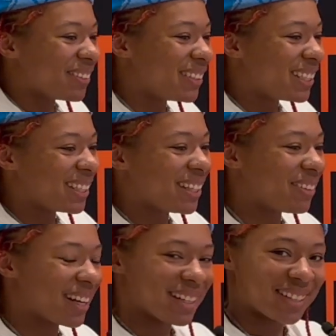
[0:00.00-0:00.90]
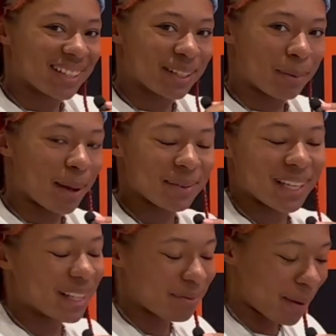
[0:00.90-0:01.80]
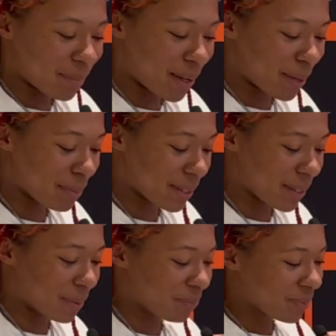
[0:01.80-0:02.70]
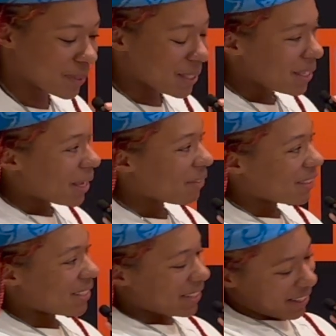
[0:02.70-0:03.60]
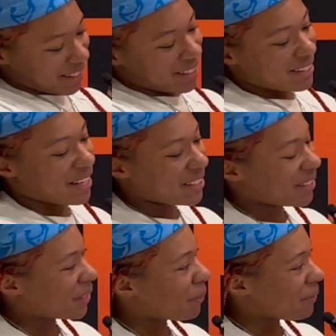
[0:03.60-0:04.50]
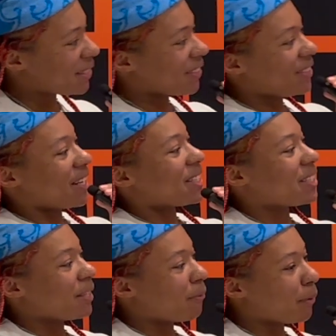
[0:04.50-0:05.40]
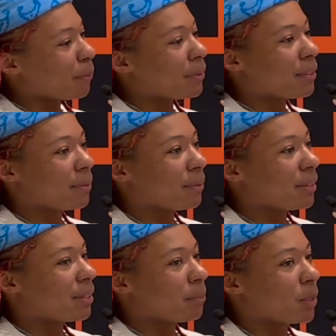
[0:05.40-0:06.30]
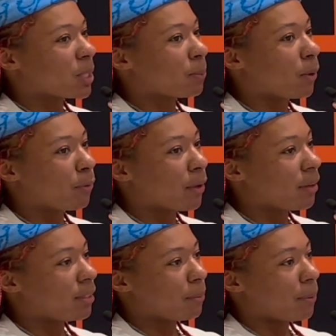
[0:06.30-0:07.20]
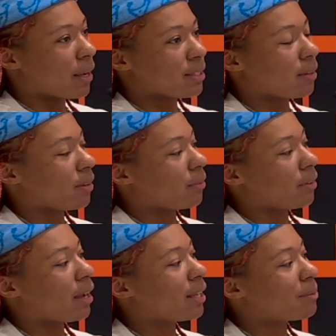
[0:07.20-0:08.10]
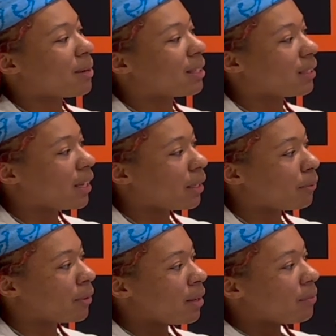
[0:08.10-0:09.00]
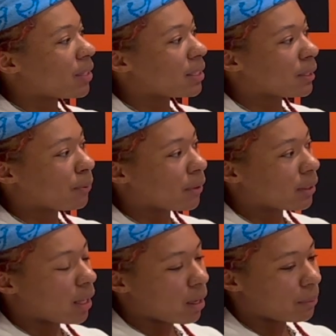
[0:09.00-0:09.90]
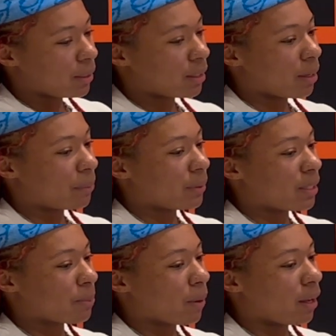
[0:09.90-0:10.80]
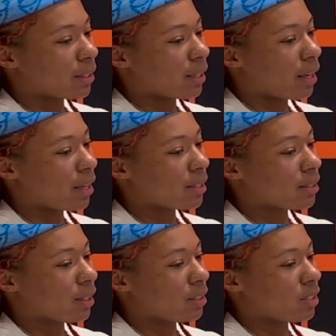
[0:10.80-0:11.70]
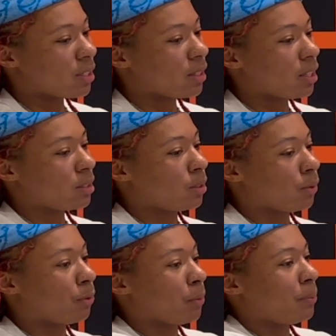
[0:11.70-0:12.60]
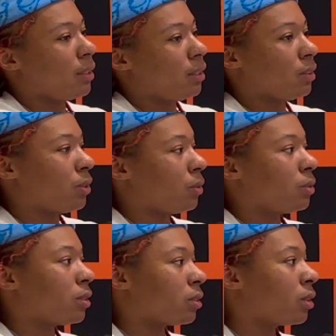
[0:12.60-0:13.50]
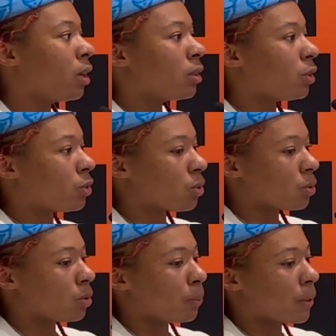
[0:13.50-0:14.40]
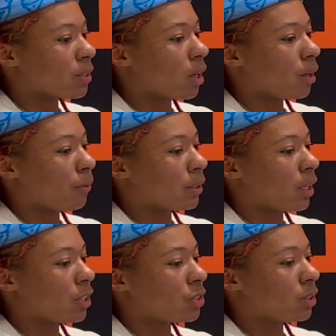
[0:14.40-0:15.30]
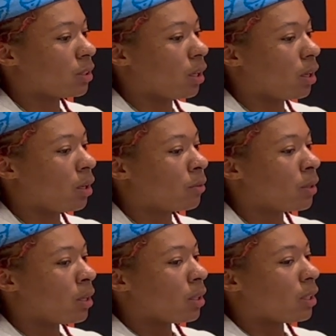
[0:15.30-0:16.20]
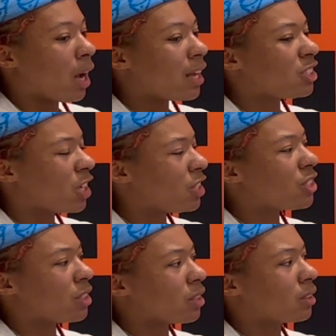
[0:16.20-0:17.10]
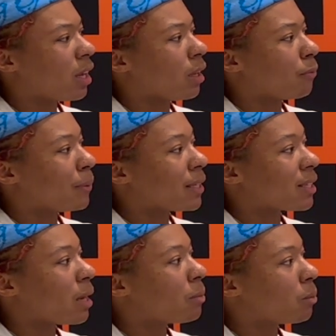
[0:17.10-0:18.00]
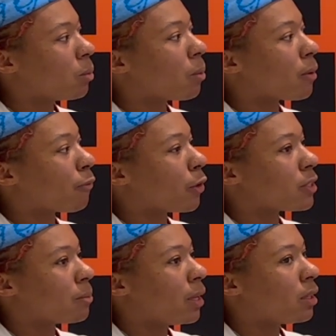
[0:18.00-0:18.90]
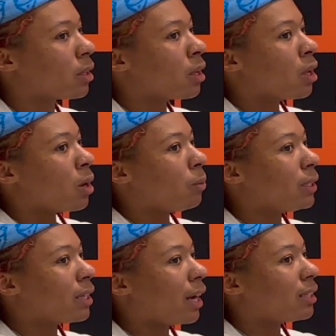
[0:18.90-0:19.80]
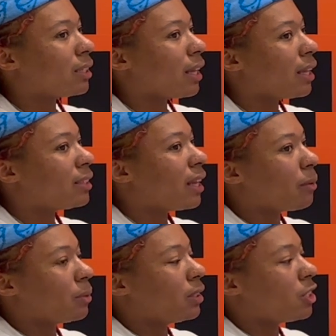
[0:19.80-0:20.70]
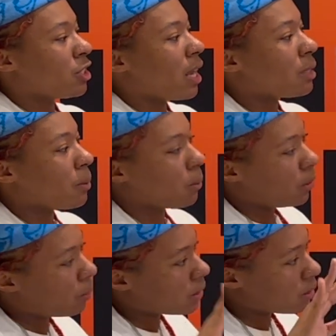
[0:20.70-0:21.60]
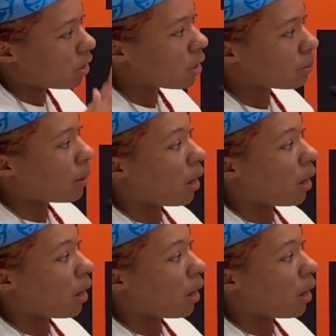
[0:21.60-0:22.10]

We we gotta talk to moms. I love my moms. Um, I'm gonna just say this. Thank you, Mr. Justin, for being sure. one of the most profound impacts I've ever had in my life. Thank you for allowing me to come on this podcast, and just thank you for being you. You're the true personification of God changing your life. Because I remember when we first met, we kind of had that religious aspect, but it wasn't talked about.